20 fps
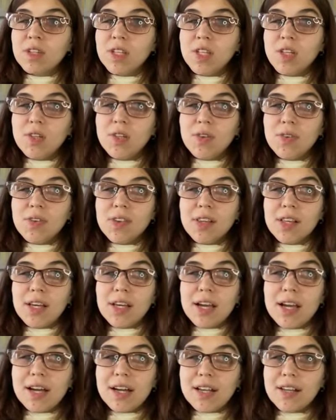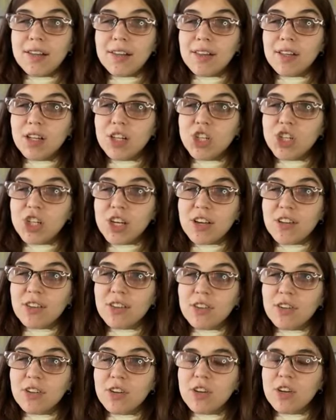You don't say I
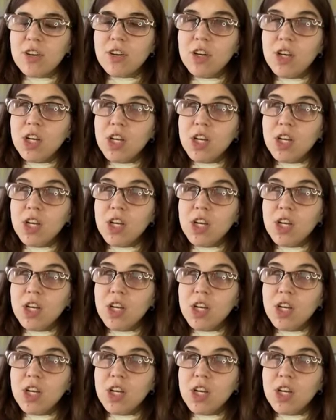suggest her.